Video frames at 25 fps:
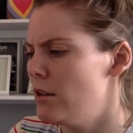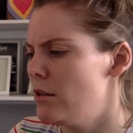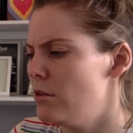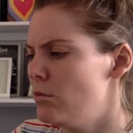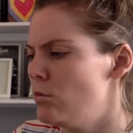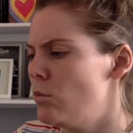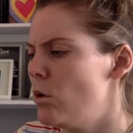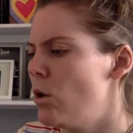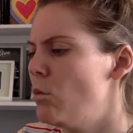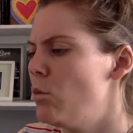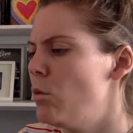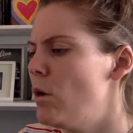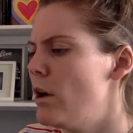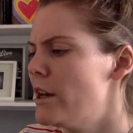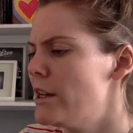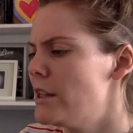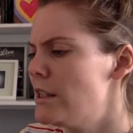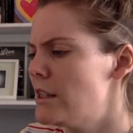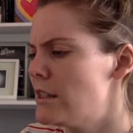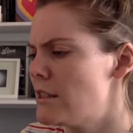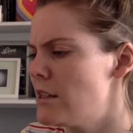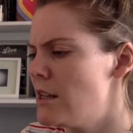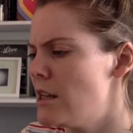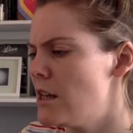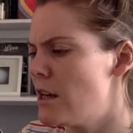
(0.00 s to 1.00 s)
"Well, why
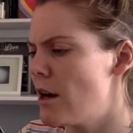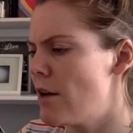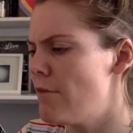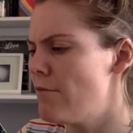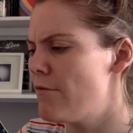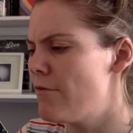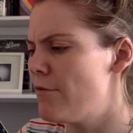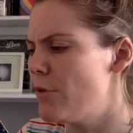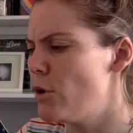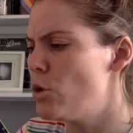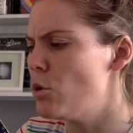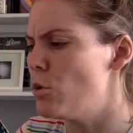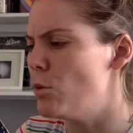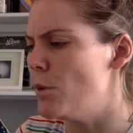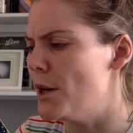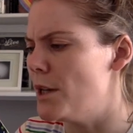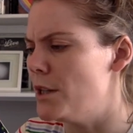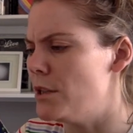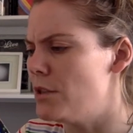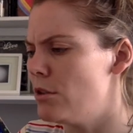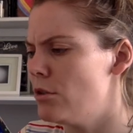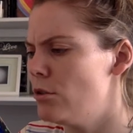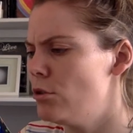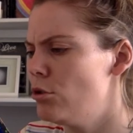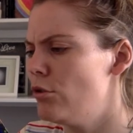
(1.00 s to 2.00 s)
doesn't he come
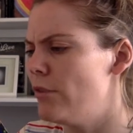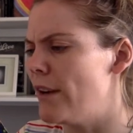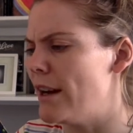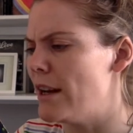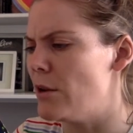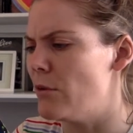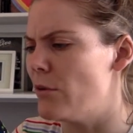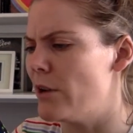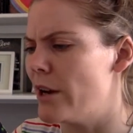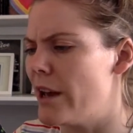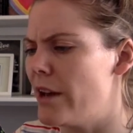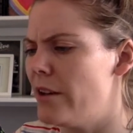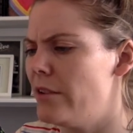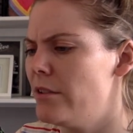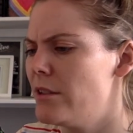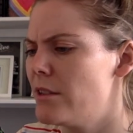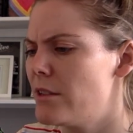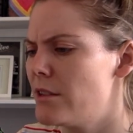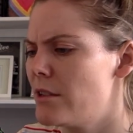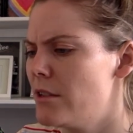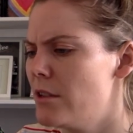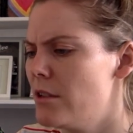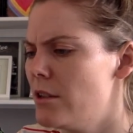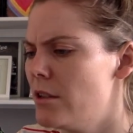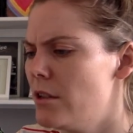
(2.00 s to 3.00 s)
forward, or anyone
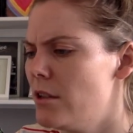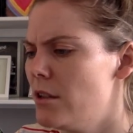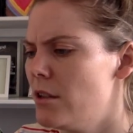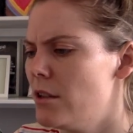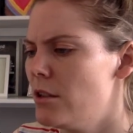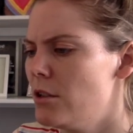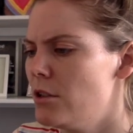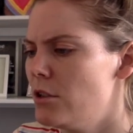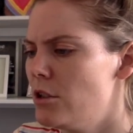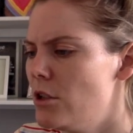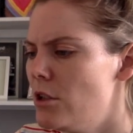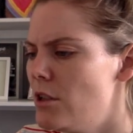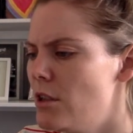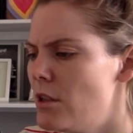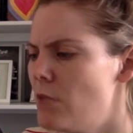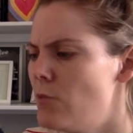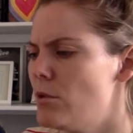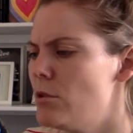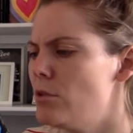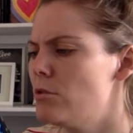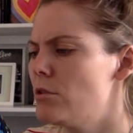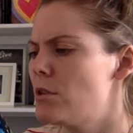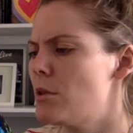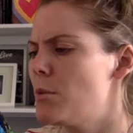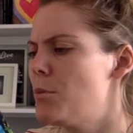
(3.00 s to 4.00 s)
else? Do you think we
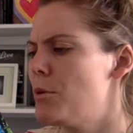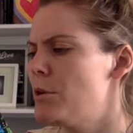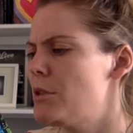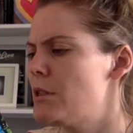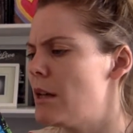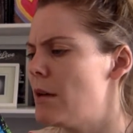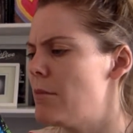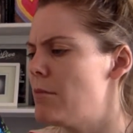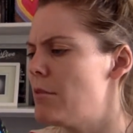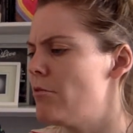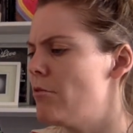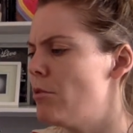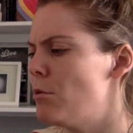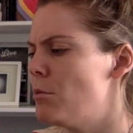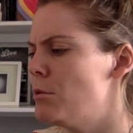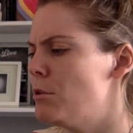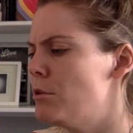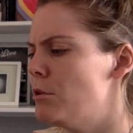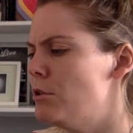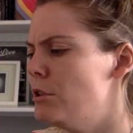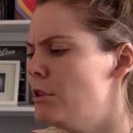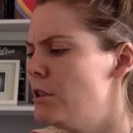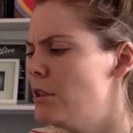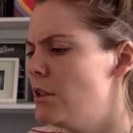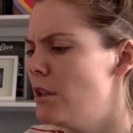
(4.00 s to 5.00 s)
ought to put up the
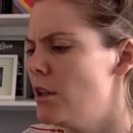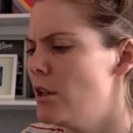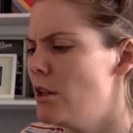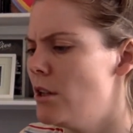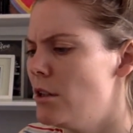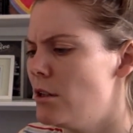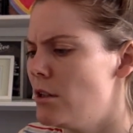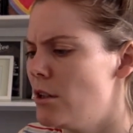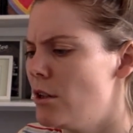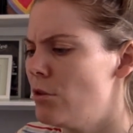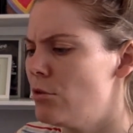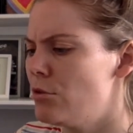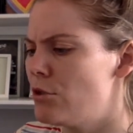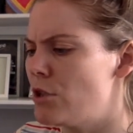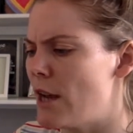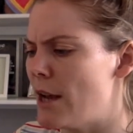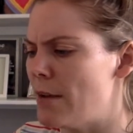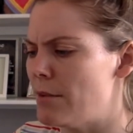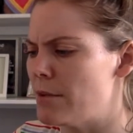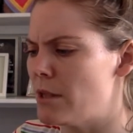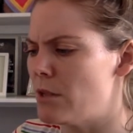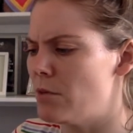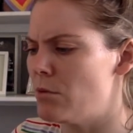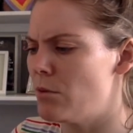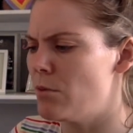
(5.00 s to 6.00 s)
reward? The old chap
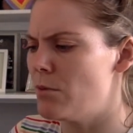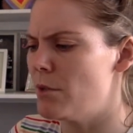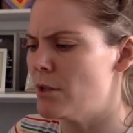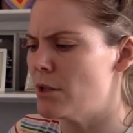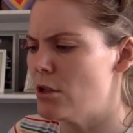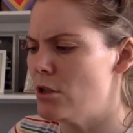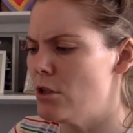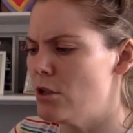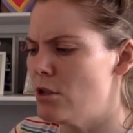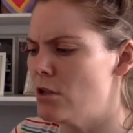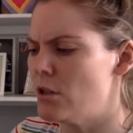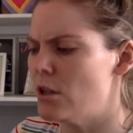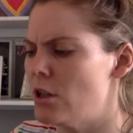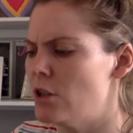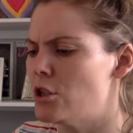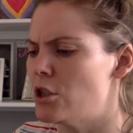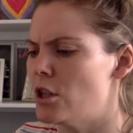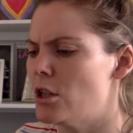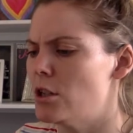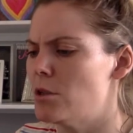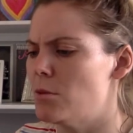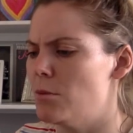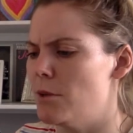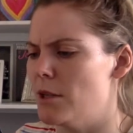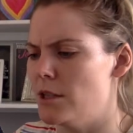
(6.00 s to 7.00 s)
said we must use
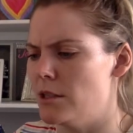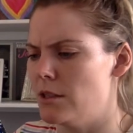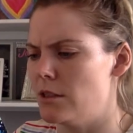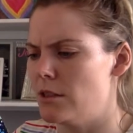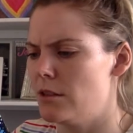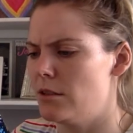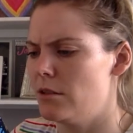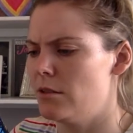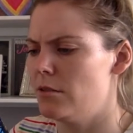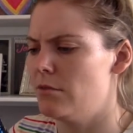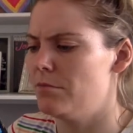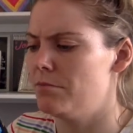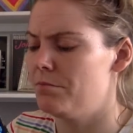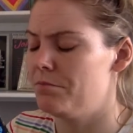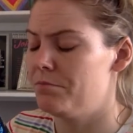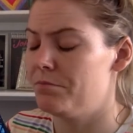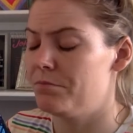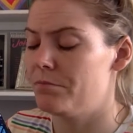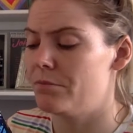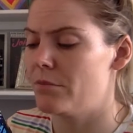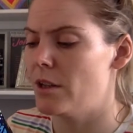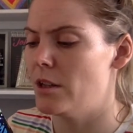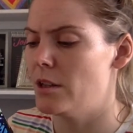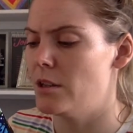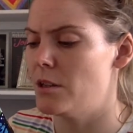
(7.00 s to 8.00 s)
judgment."
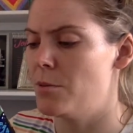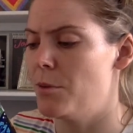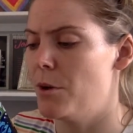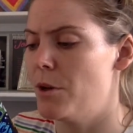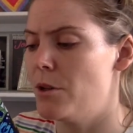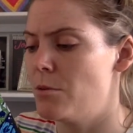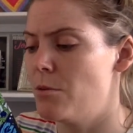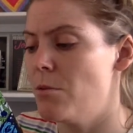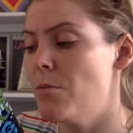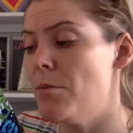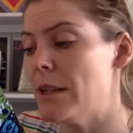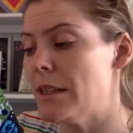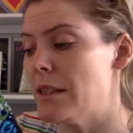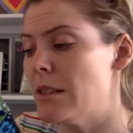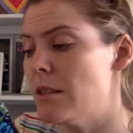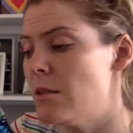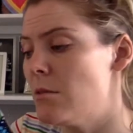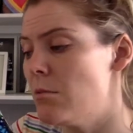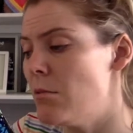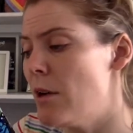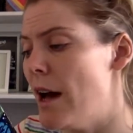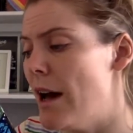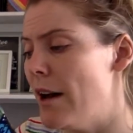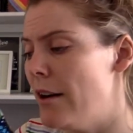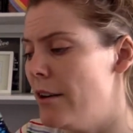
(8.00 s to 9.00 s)
"I suppose we might as
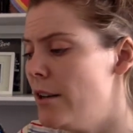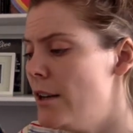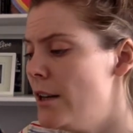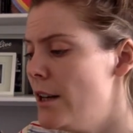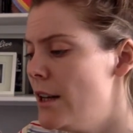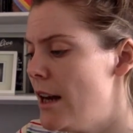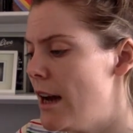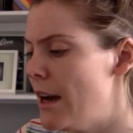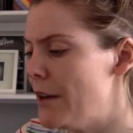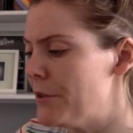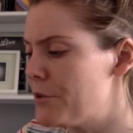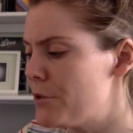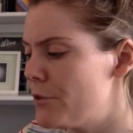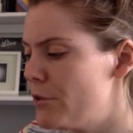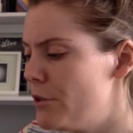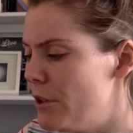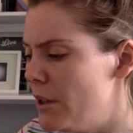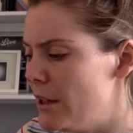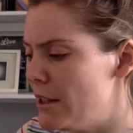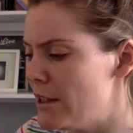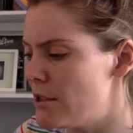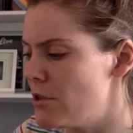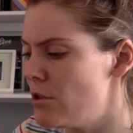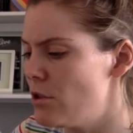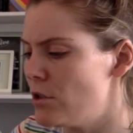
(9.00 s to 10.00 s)
well. After all,
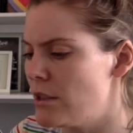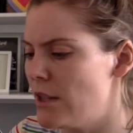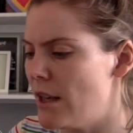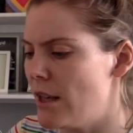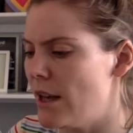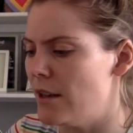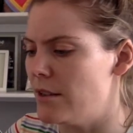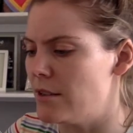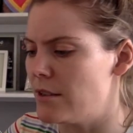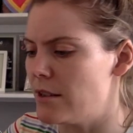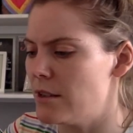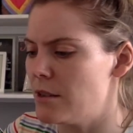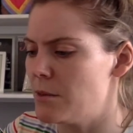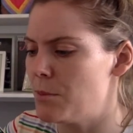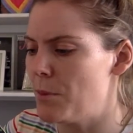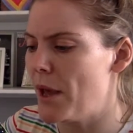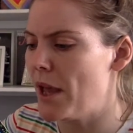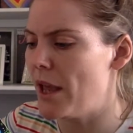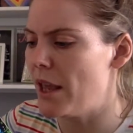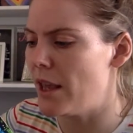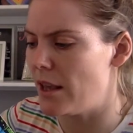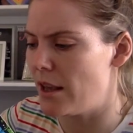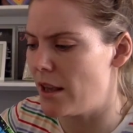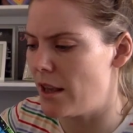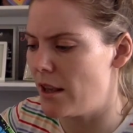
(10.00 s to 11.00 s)
it's not us that's
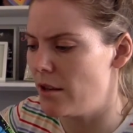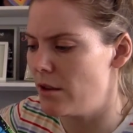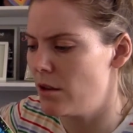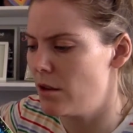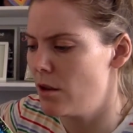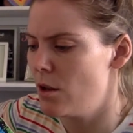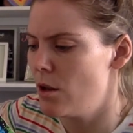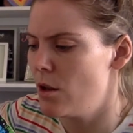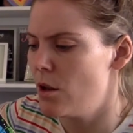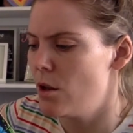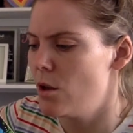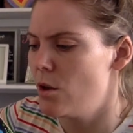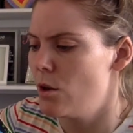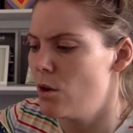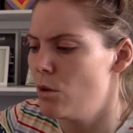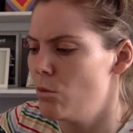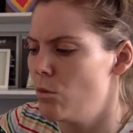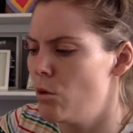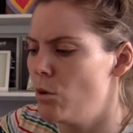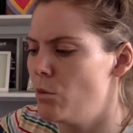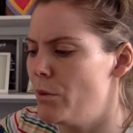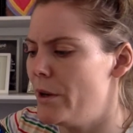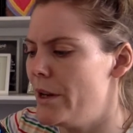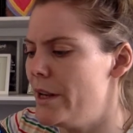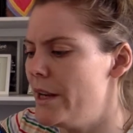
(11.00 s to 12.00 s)
paying it.
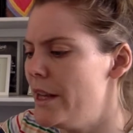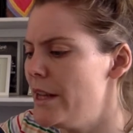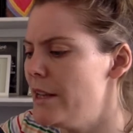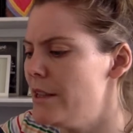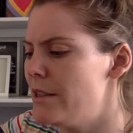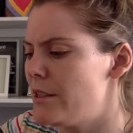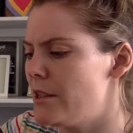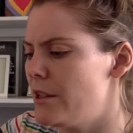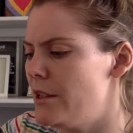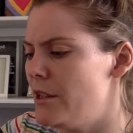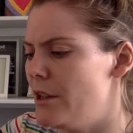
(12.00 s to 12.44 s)
What we need